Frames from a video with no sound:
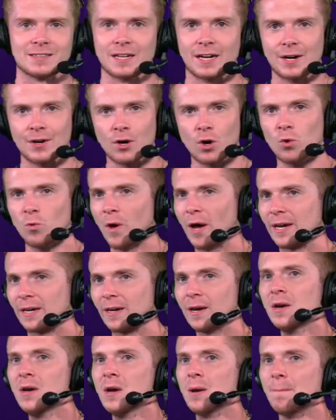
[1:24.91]
Like, I know, like,
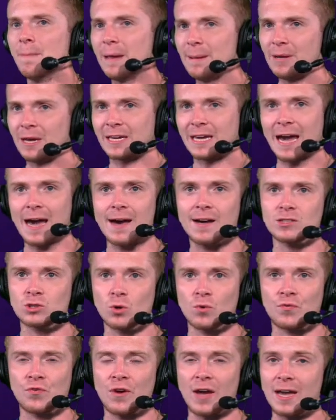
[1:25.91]
maybe a
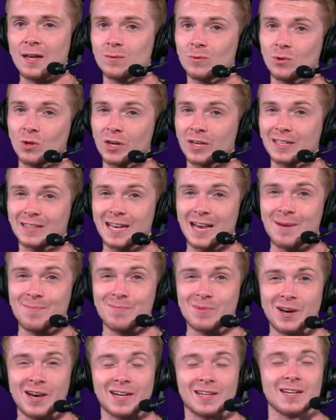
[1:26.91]
casual fan will look at that and
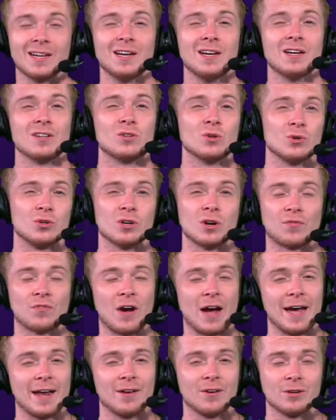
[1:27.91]
be like, dude, you're
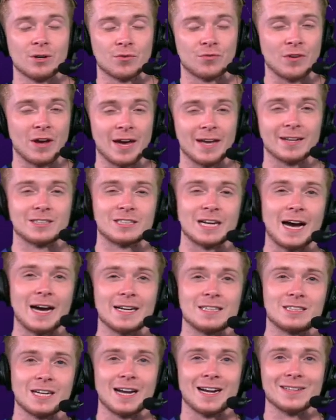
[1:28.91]
a fan of Ty
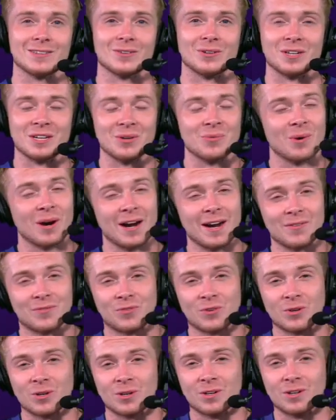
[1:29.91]
Chandler, and he ran
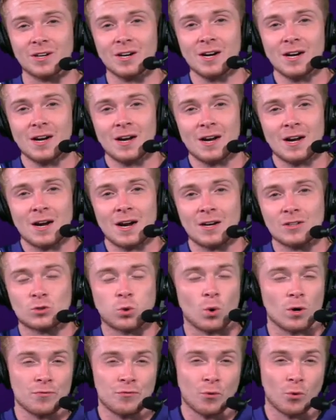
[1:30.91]
for
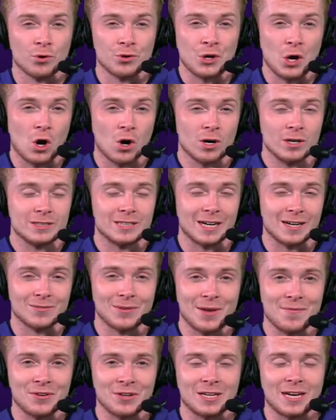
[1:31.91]
24 yards on
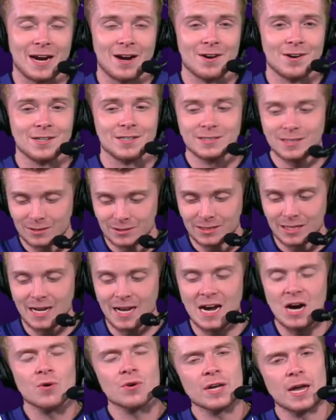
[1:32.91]
11 carries, I'll say,
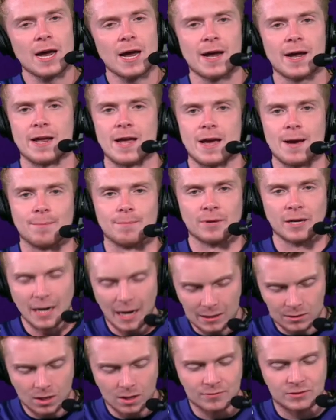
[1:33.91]
hell yeah, I am. Like, I
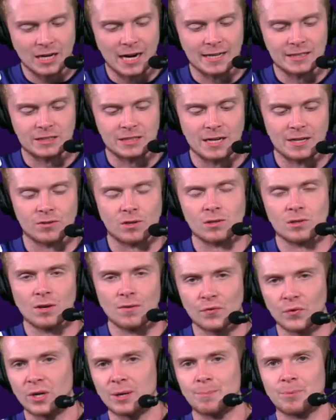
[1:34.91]
love Ty Chandler. I love
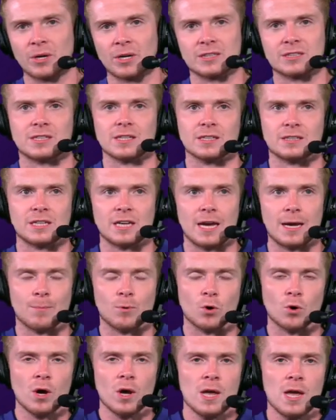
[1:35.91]
what he brings to the
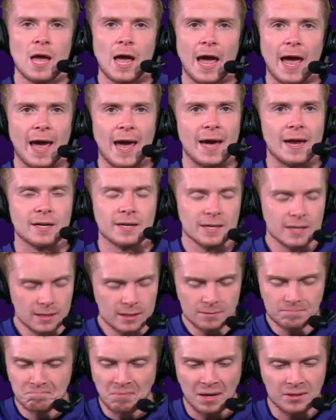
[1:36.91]
table. And
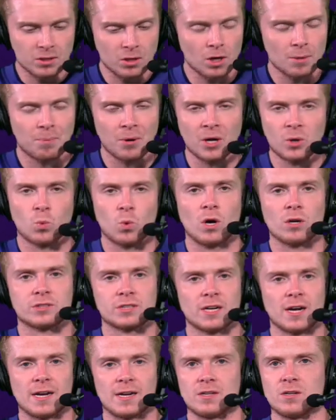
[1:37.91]
I thought he played well
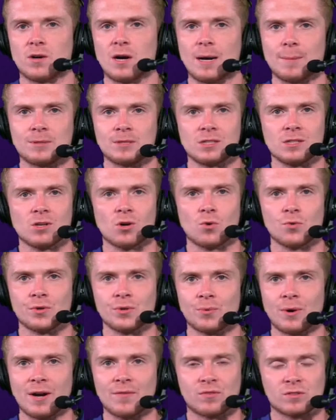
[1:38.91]
tonight. You know, obviously he only
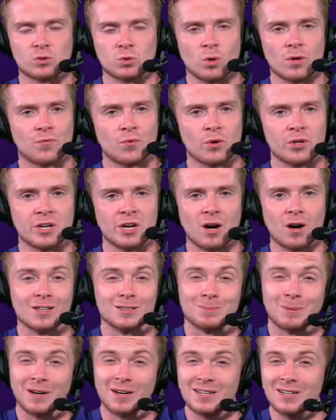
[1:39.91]
ran for 24
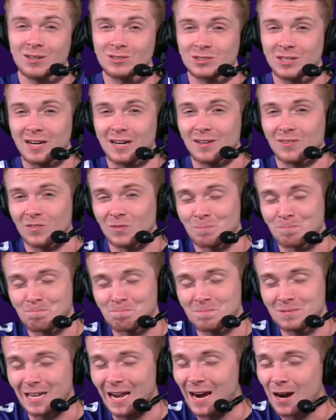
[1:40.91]
yards, but he also had a
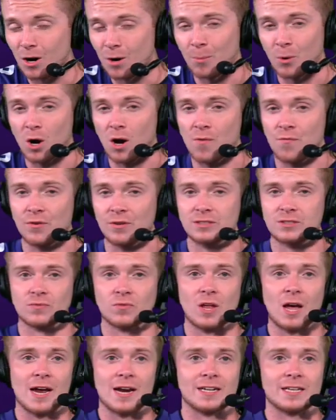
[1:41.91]
terrible offensive
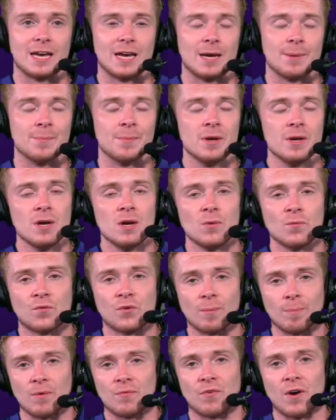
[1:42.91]
line game
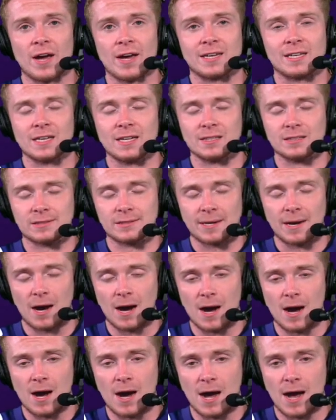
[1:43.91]
from the Vikings,
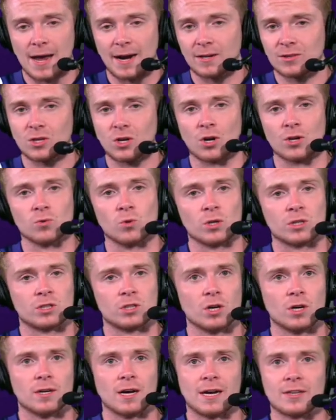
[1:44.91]
and I thought he looked
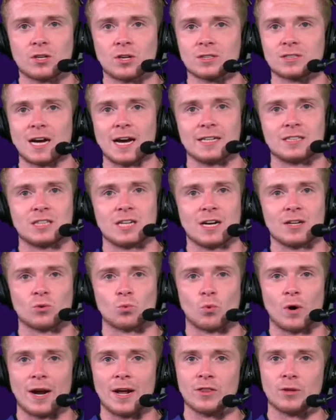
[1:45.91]
good. I thought Ty Chandler
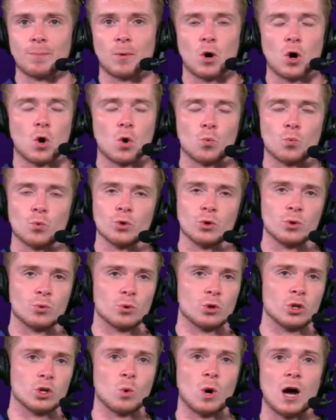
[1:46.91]
ran the ball really,
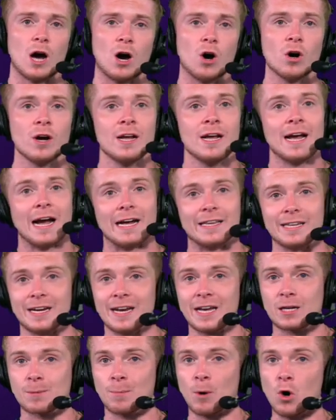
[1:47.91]
really well. And then
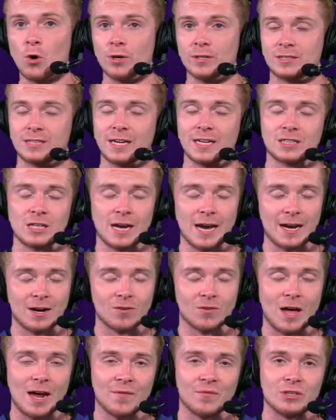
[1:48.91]
Nick Mullens, he actually had a
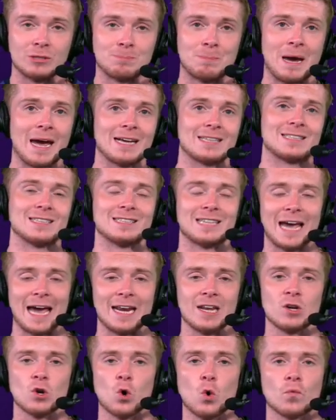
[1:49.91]
lot of his passes
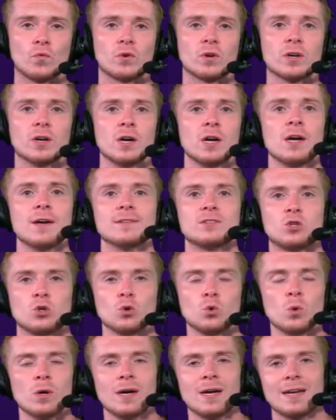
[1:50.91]
heading over
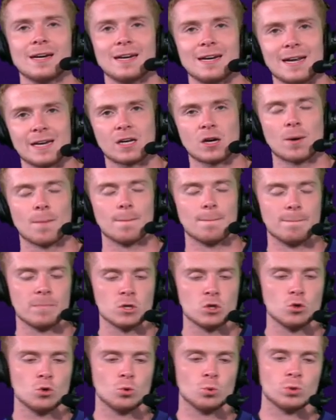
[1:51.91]
to Nick
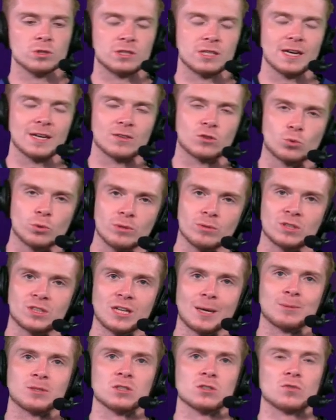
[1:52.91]
Muse. He had 3
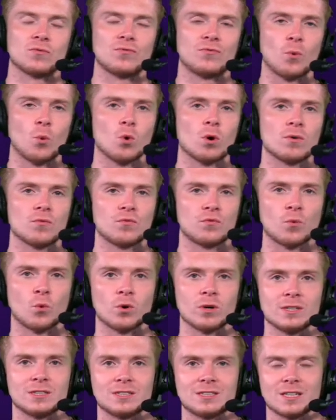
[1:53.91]
receptions for
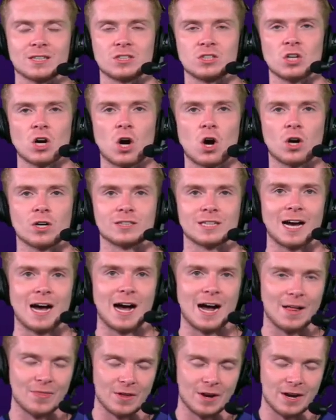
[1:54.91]
46 yards
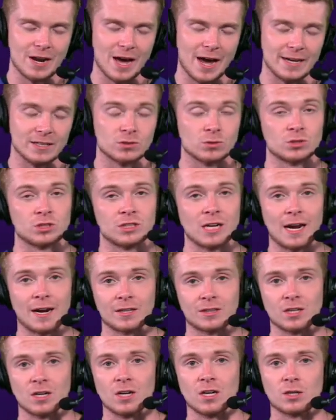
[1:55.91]
on the night, so shout
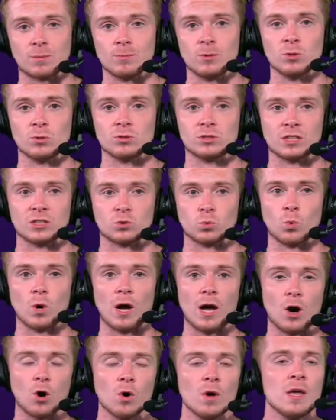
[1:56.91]
out to Nick Muse as
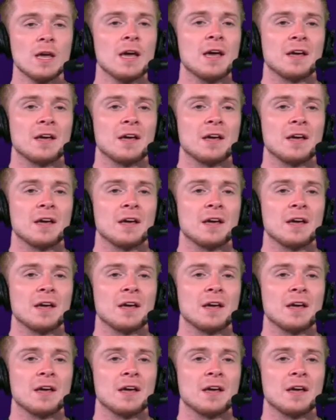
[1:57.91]
well.